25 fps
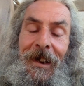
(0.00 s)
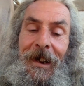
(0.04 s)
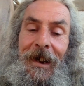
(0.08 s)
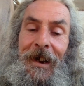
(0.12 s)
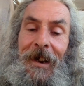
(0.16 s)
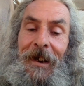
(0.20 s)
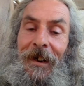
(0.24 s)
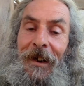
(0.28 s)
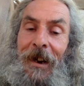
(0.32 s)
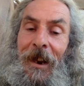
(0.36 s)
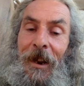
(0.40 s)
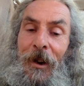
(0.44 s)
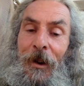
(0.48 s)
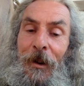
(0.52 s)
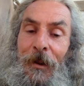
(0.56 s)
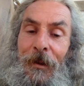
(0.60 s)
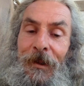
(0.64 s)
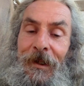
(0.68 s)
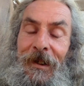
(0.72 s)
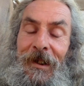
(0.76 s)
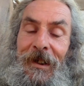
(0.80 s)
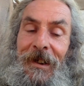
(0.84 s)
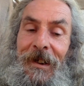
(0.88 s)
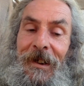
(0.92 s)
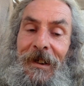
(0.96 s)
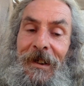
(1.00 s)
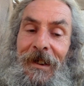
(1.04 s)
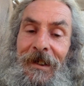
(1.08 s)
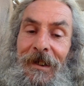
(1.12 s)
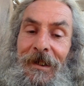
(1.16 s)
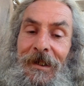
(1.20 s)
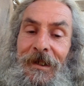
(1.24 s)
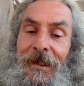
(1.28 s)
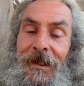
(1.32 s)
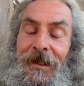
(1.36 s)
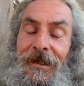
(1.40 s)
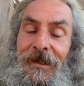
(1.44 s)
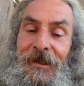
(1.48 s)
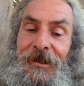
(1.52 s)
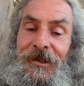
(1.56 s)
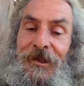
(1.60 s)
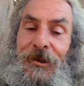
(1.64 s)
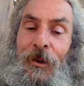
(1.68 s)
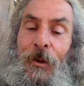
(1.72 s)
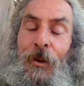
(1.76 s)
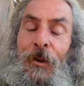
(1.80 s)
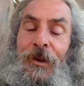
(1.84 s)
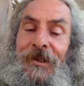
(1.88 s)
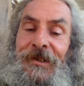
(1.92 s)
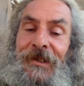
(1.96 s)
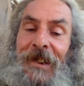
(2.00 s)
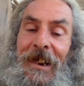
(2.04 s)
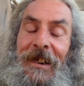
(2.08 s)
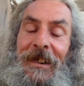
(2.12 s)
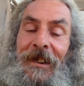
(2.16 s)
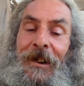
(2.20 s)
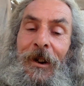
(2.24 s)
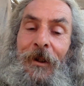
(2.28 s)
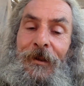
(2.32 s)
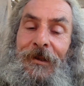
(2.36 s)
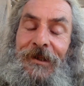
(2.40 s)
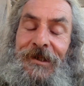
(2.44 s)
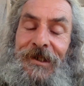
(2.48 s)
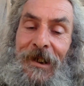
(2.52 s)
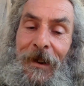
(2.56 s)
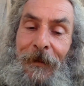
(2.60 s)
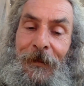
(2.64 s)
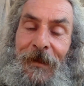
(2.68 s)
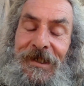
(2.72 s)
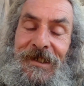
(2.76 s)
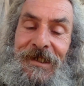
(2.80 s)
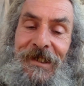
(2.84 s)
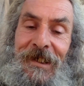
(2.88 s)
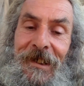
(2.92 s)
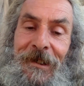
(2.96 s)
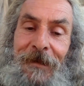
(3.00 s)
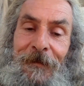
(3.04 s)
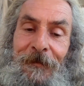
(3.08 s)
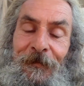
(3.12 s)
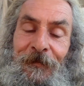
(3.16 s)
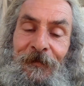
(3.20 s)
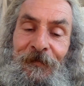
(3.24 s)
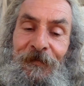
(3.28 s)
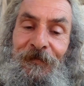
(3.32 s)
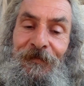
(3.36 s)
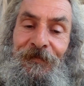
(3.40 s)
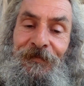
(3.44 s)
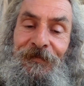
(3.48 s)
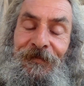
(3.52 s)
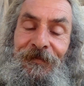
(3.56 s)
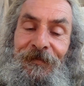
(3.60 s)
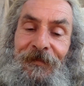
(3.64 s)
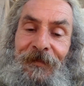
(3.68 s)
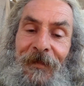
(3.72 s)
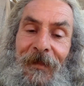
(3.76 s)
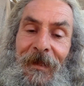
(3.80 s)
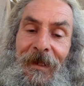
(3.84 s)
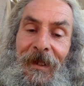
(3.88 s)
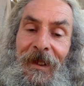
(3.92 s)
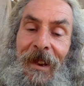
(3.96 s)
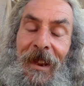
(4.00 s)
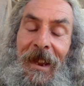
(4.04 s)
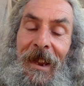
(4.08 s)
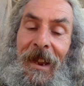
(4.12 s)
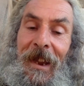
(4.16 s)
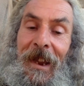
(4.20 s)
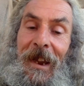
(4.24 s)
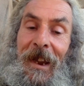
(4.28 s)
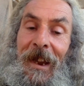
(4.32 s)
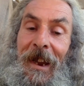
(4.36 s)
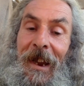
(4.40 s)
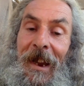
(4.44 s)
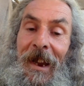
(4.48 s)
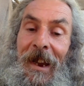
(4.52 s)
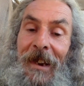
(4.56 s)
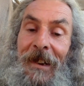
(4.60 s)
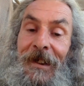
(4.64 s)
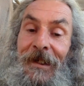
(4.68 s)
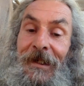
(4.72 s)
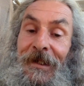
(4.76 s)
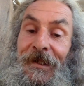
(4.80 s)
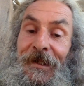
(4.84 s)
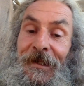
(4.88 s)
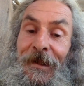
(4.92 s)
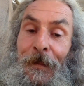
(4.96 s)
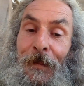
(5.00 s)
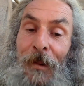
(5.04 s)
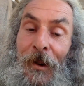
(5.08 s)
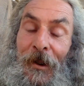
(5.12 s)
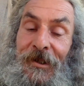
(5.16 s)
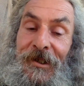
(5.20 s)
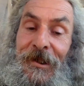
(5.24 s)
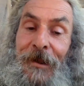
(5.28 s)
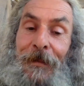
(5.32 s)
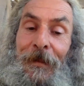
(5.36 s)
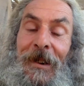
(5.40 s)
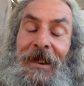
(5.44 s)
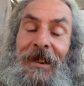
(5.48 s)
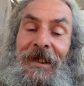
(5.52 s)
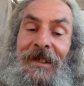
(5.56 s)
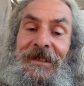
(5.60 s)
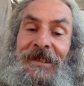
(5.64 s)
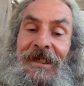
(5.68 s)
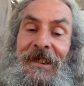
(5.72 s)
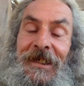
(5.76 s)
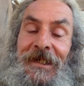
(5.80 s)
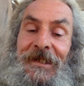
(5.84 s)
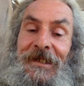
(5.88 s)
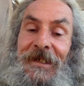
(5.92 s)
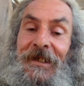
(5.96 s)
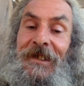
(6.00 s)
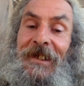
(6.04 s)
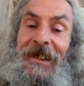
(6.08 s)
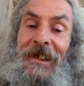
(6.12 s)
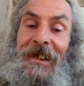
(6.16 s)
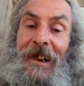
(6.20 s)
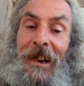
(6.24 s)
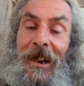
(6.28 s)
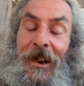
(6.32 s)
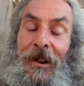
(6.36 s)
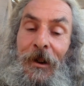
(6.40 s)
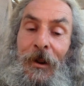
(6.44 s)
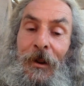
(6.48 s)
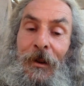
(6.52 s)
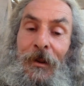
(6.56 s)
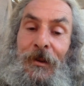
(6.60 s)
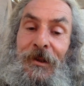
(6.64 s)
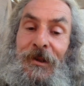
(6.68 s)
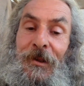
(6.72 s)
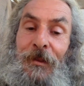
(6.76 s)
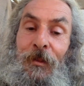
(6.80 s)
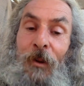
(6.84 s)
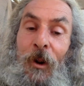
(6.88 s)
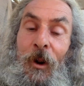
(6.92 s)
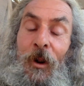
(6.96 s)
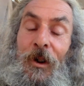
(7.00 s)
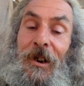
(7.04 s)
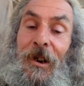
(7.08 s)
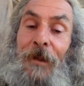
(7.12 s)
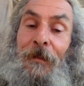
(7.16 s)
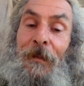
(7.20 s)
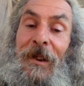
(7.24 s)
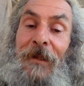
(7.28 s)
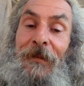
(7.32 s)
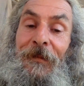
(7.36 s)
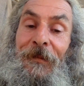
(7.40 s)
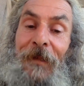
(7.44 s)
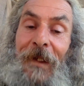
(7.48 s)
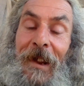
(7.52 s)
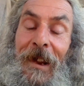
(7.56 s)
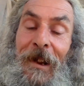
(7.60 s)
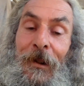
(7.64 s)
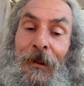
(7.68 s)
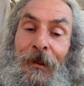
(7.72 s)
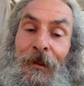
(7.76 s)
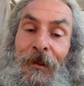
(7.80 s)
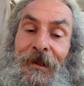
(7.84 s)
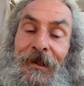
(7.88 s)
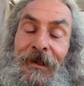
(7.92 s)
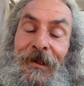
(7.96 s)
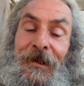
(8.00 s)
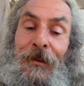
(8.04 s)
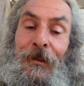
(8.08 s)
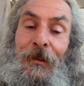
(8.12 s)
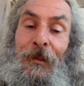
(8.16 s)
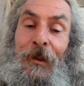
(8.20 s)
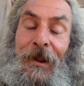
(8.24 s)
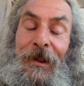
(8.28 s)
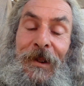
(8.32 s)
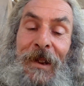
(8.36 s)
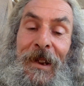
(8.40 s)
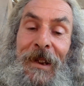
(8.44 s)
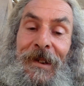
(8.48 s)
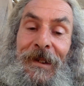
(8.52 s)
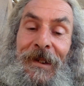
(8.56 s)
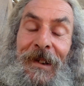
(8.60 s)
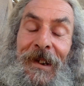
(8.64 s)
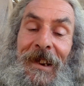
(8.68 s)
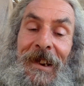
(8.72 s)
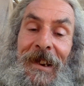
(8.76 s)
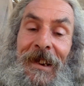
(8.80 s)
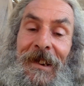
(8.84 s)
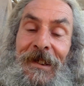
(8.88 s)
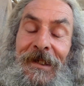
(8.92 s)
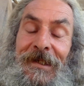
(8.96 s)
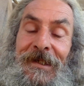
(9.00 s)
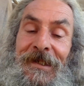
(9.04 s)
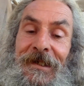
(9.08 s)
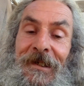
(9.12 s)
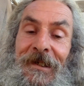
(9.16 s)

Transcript: alone shows their longevity and the possibility to decode what can be found within these.